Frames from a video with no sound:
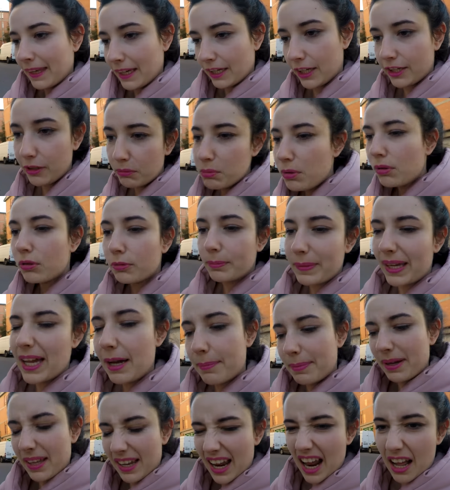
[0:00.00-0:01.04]
He woke me
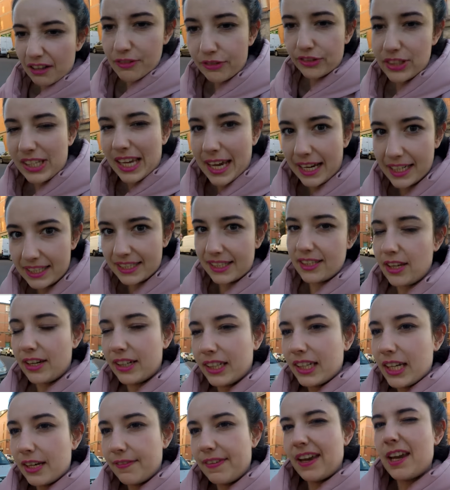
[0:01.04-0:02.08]
up at 6:30, so I
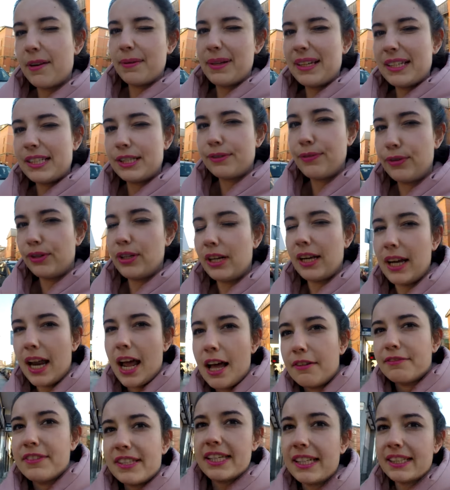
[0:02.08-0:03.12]
gave him his food at
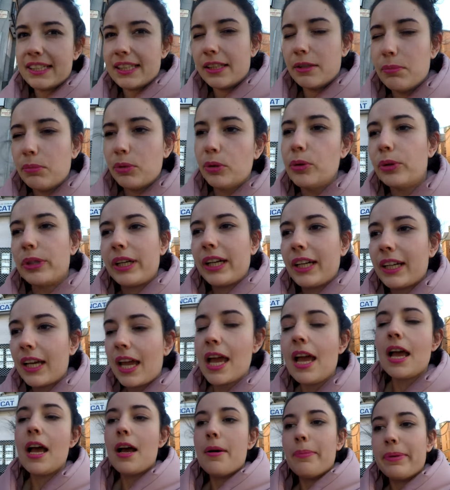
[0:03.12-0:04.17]
6:30 in the morning,
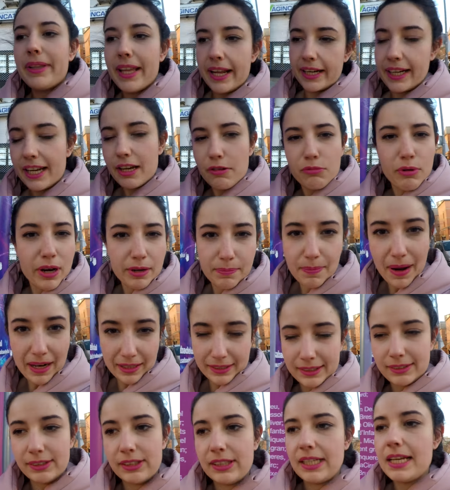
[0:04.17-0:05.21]
but then he went back
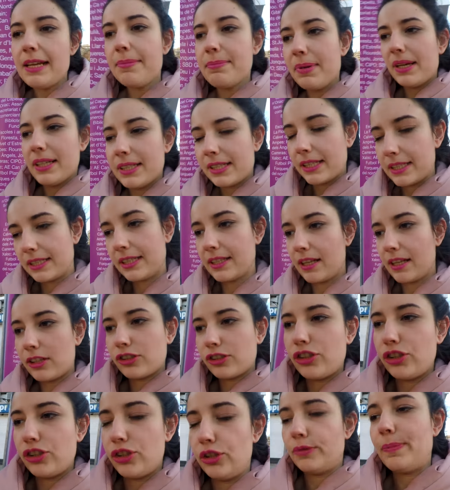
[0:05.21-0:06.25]
to sleep, so it's
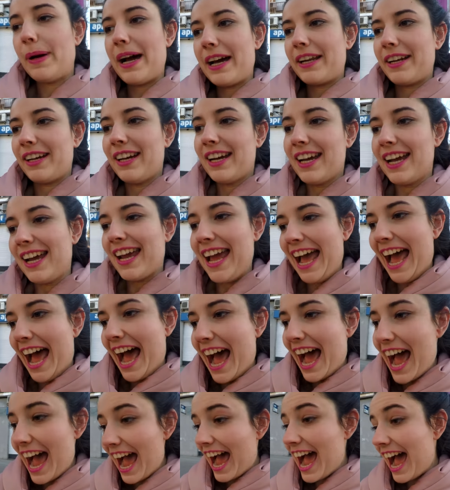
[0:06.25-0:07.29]
not too bad.
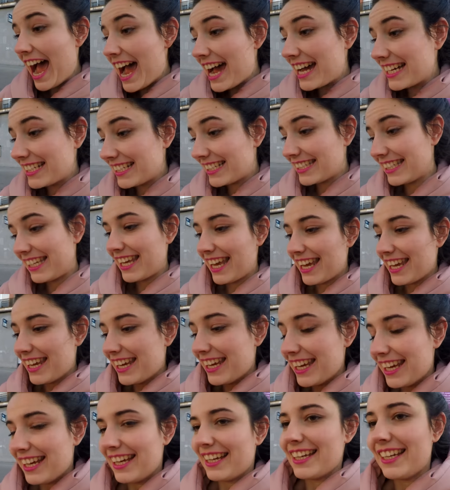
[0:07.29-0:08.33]
And
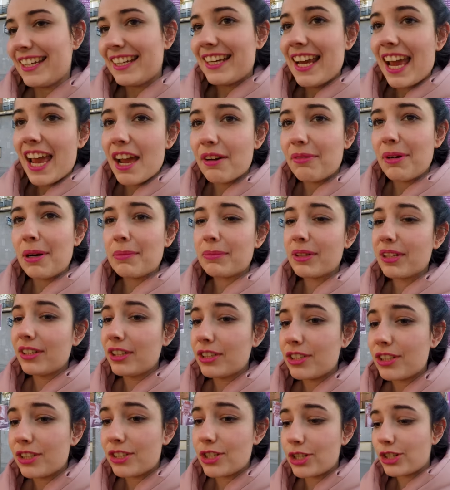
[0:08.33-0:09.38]
yeah, what I'm gonna
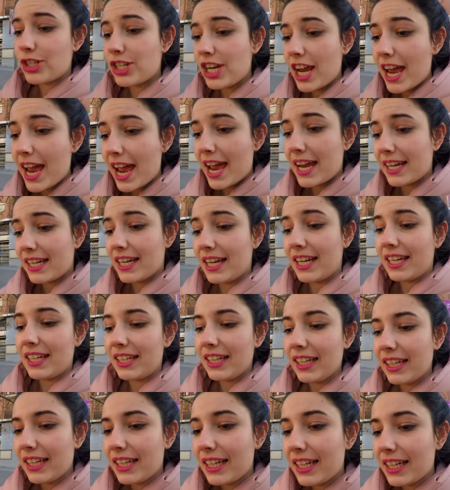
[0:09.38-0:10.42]
do today
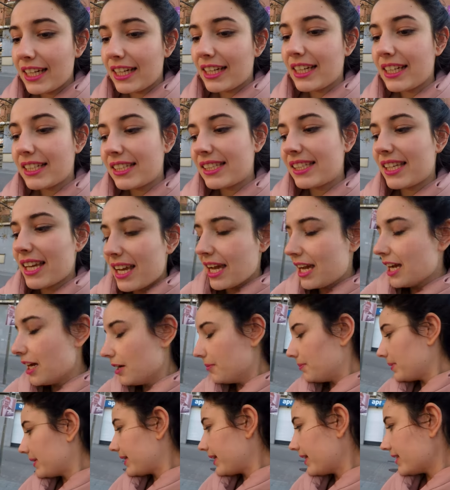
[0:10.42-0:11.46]
is,
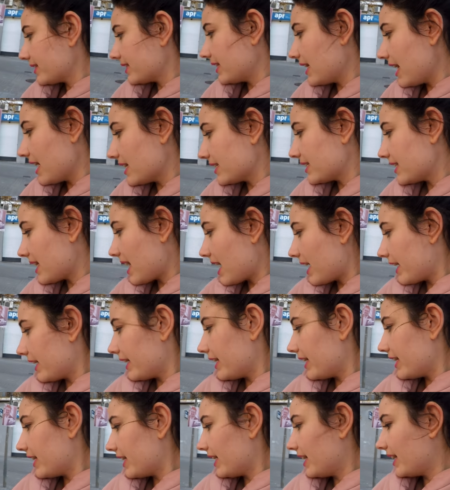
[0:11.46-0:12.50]
because last night